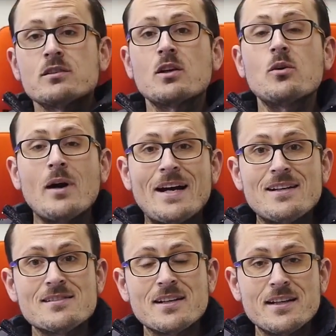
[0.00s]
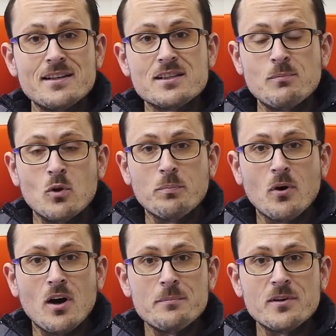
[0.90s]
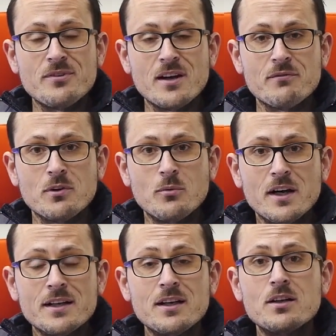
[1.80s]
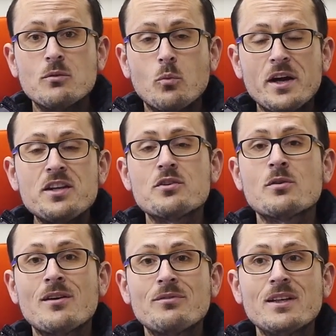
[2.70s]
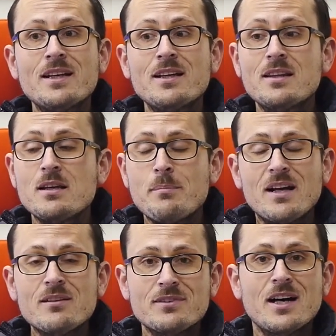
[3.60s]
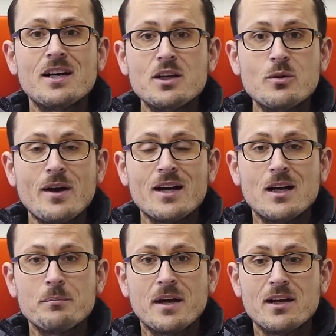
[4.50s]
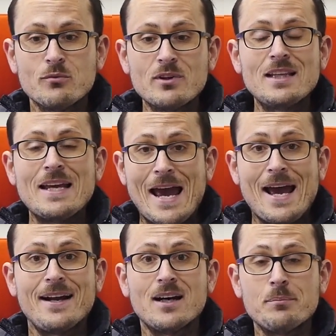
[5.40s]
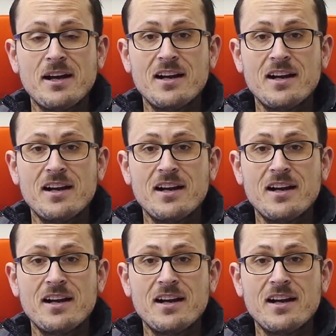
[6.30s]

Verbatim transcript: So, as a small primer for everyone, when you're traveling, the amount of data you rack up can really add up.